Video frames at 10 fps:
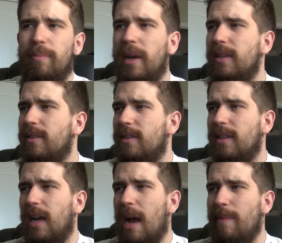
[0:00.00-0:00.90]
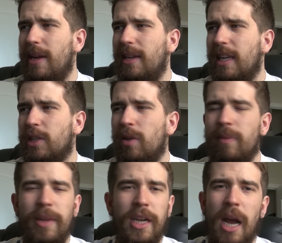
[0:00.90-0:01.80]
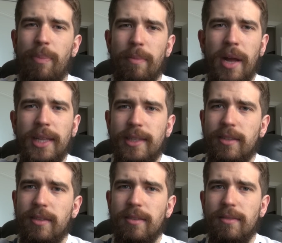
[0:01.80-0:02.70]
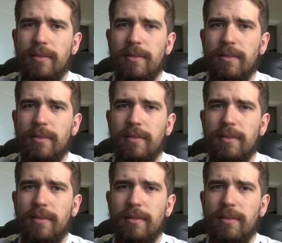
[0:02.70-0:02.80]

But, I mean, it's only been a couple months.